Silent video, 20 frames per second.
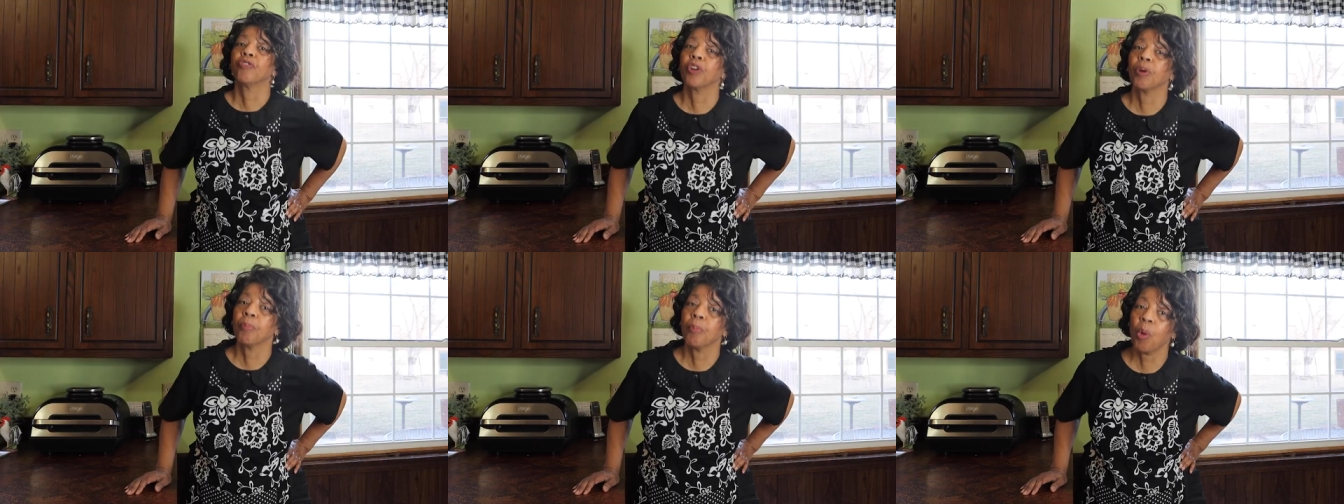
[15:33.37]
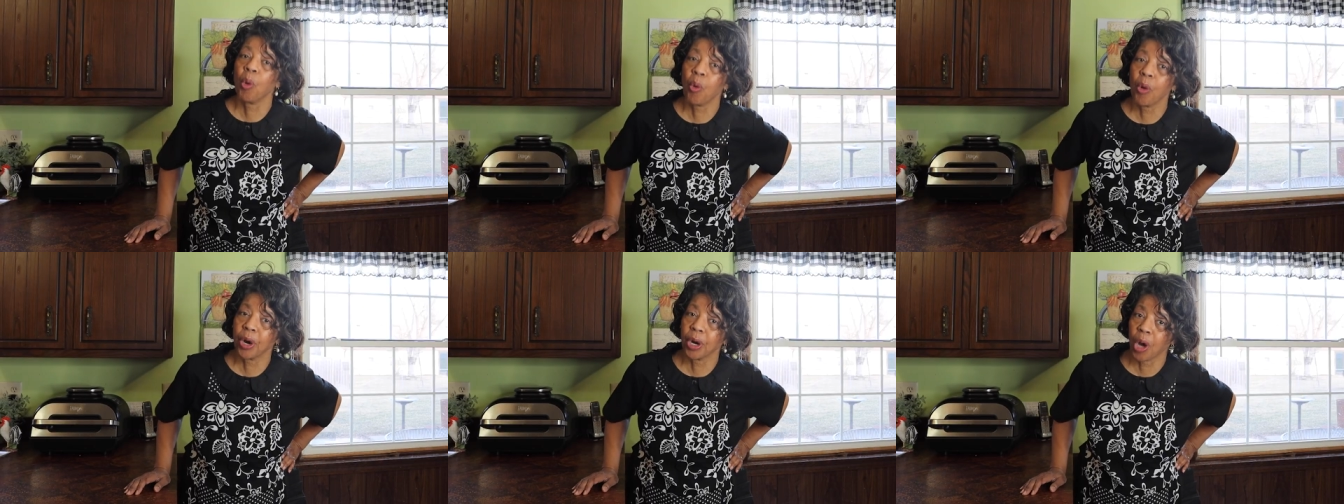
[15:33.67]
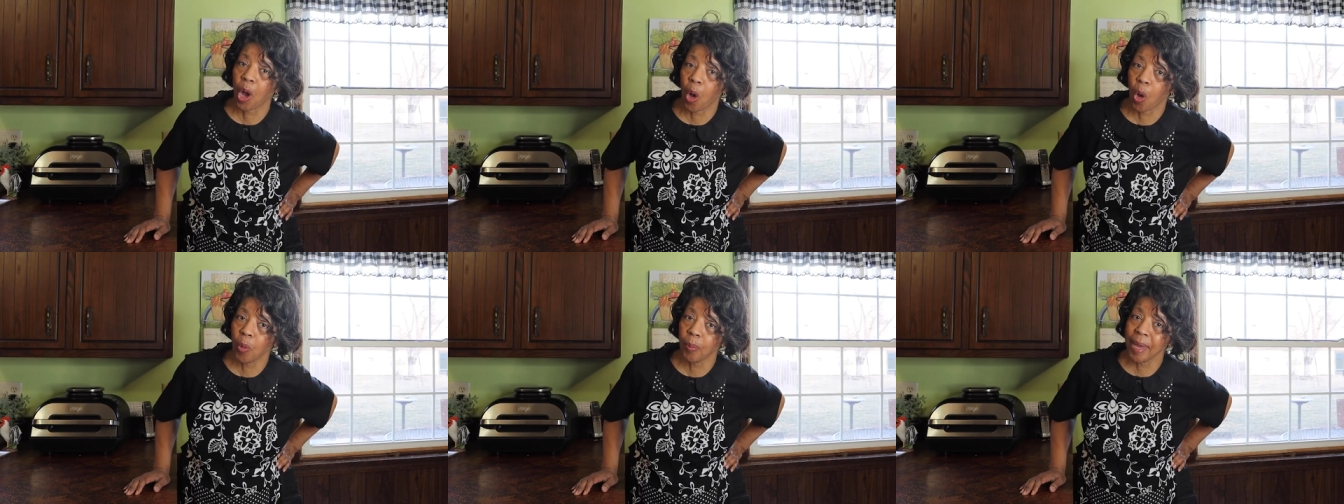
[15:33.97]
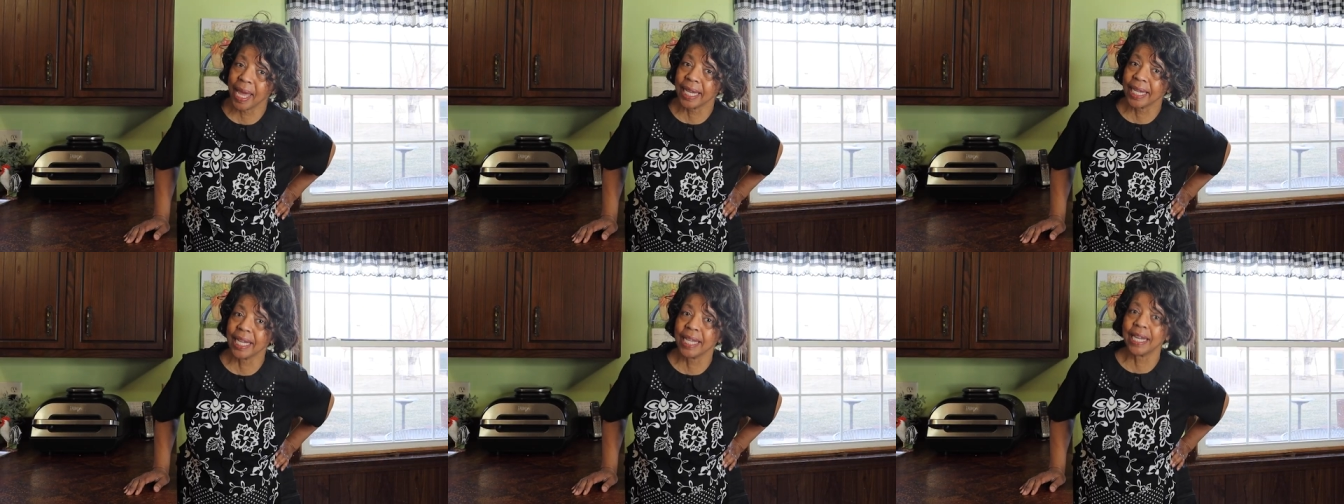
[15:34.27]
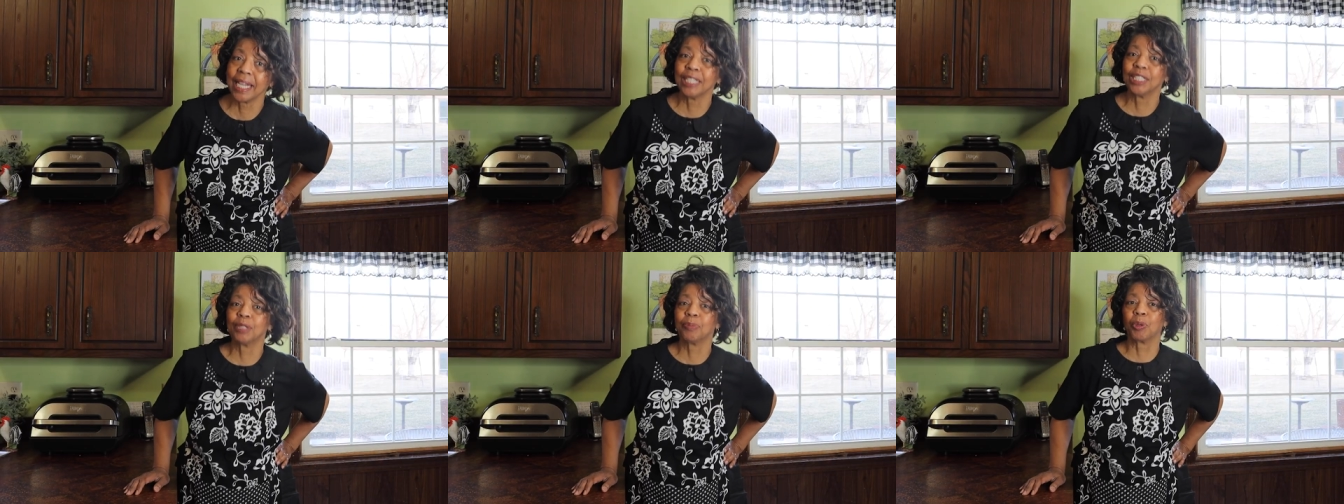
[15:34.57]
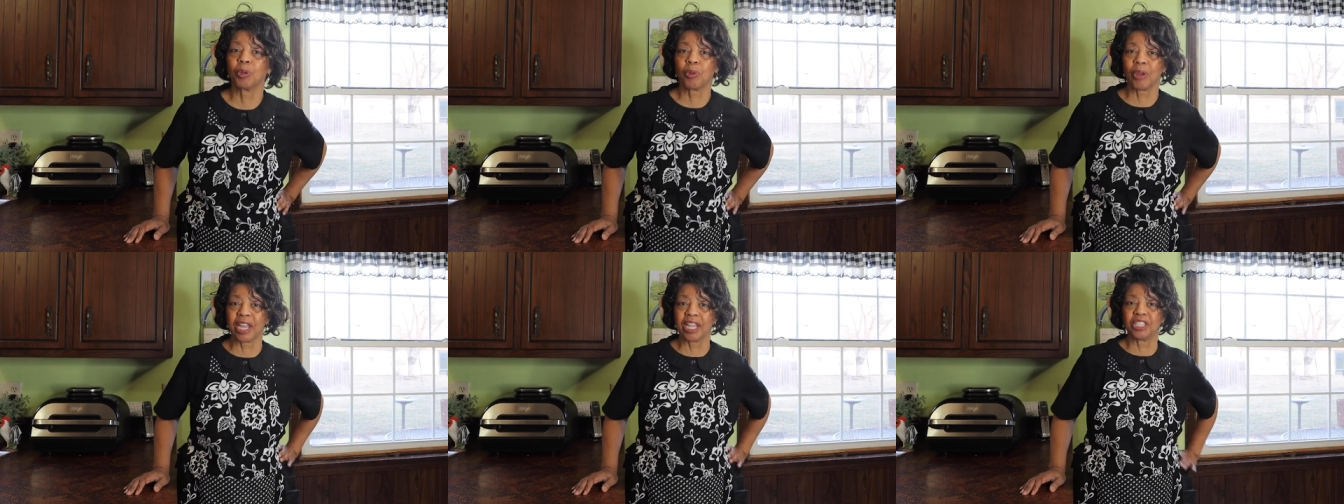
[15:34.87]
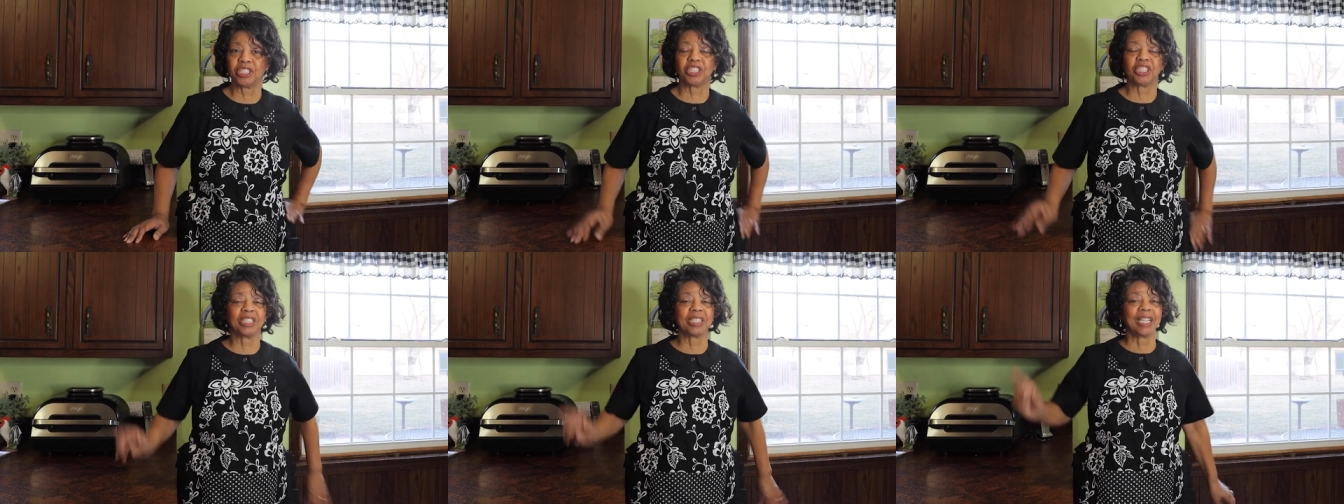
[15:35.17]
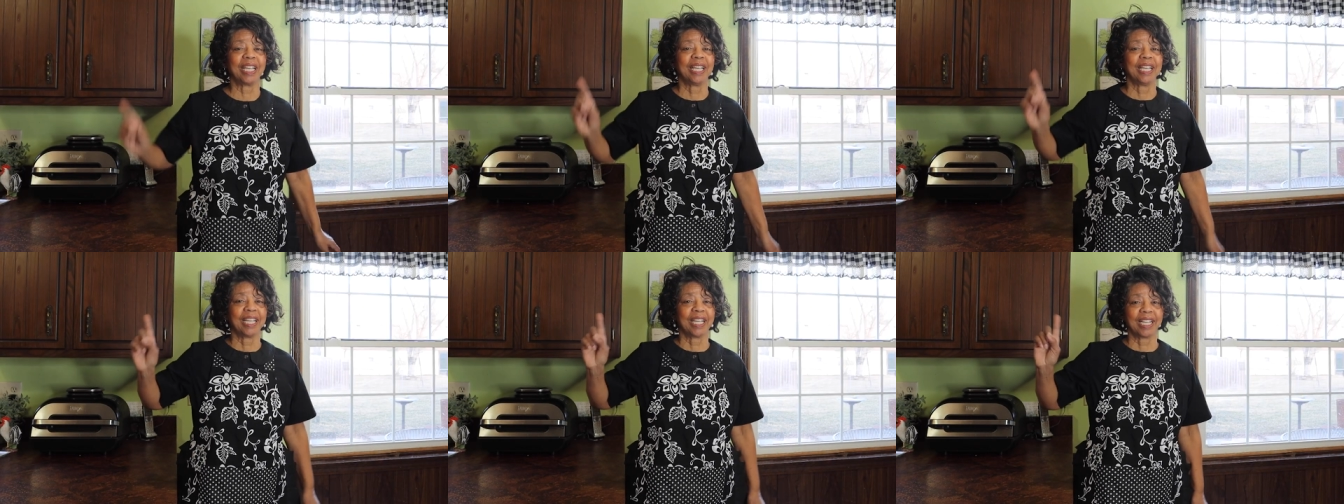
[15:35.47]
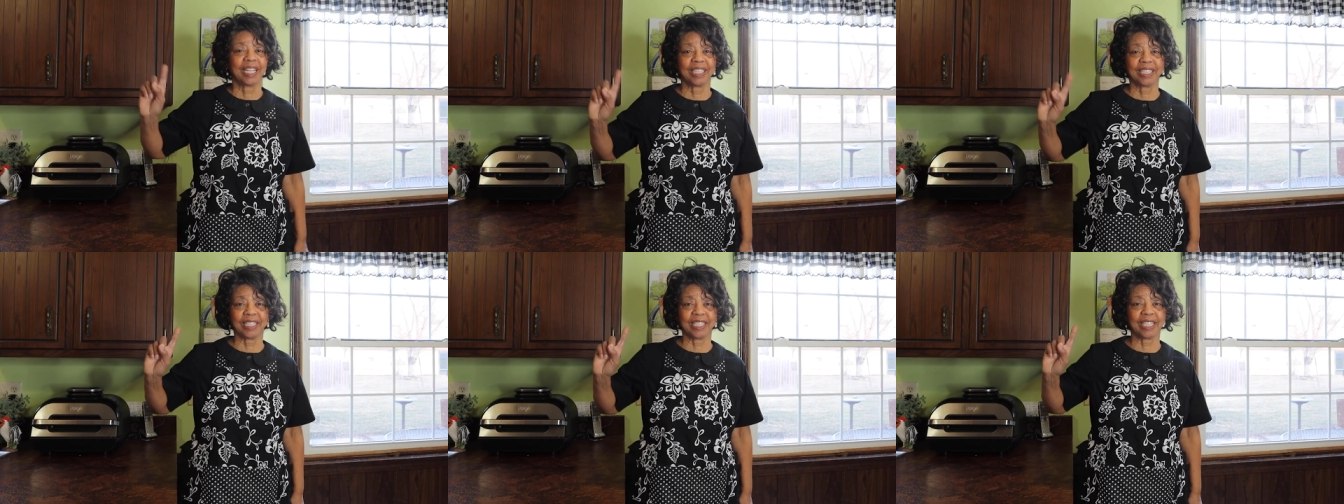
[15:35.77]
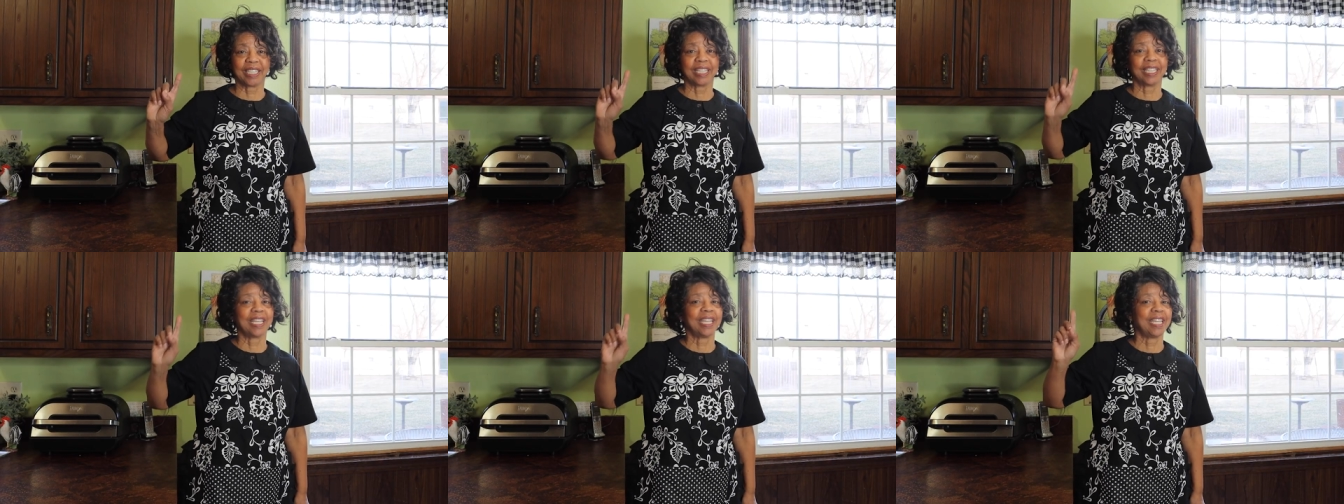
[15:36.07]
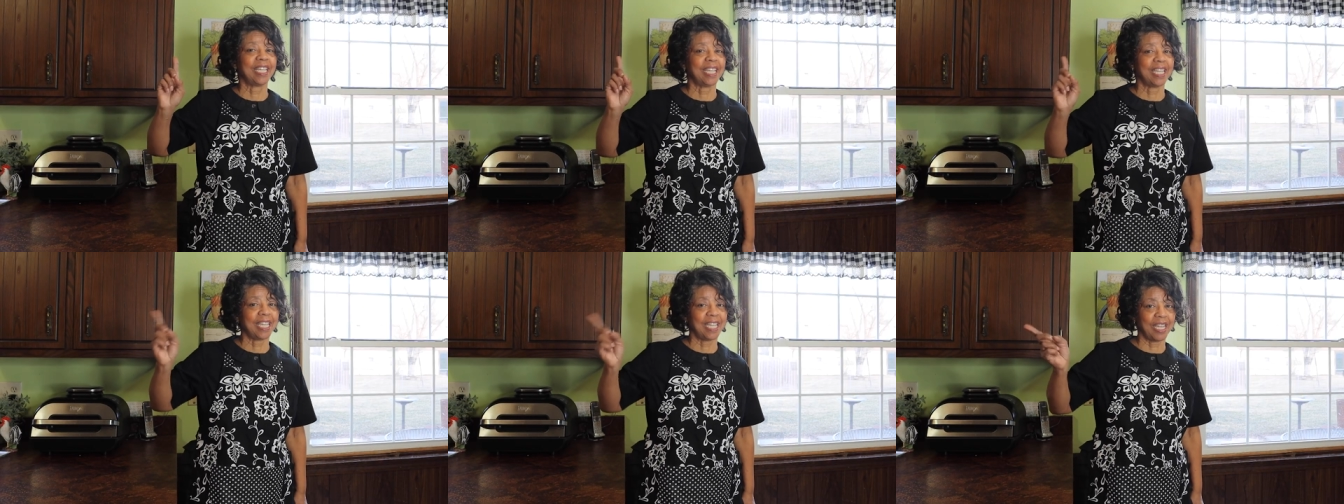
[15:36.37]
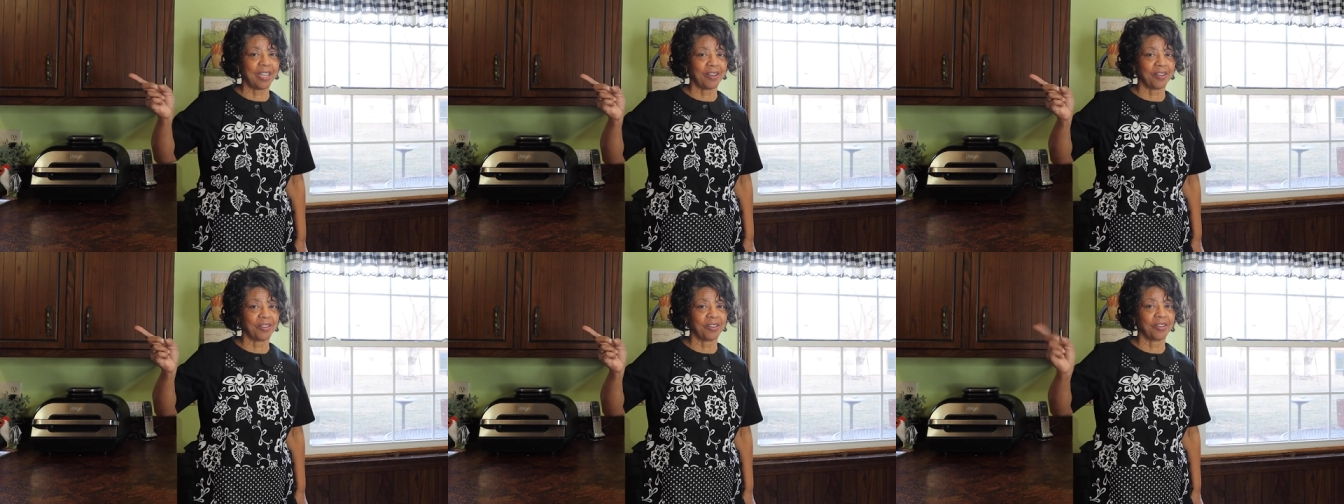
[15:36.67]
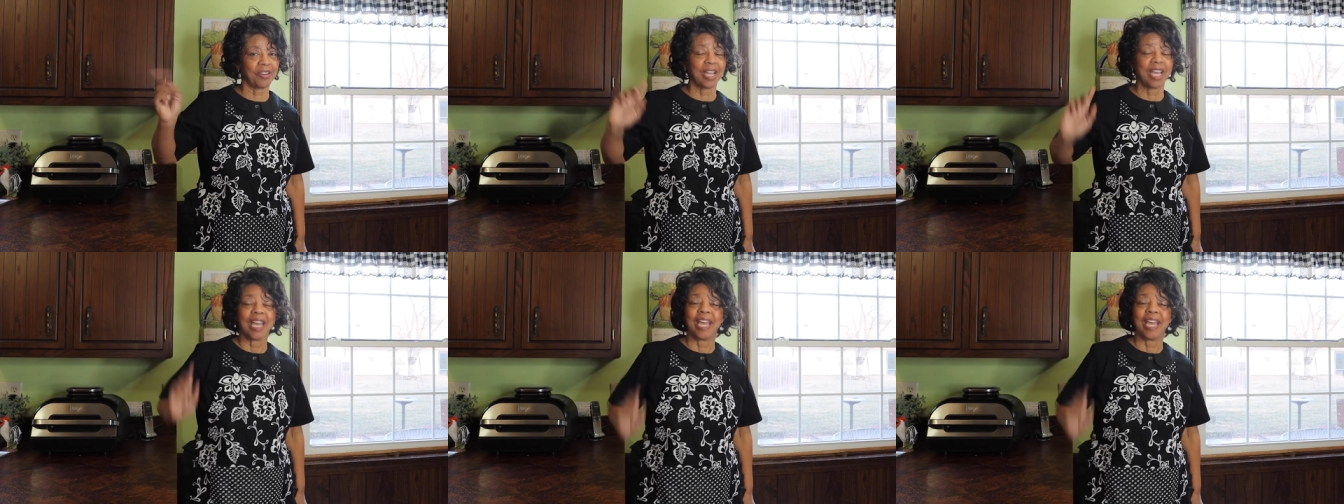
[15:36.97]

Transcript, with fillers: For more homemaking inspiration, click here.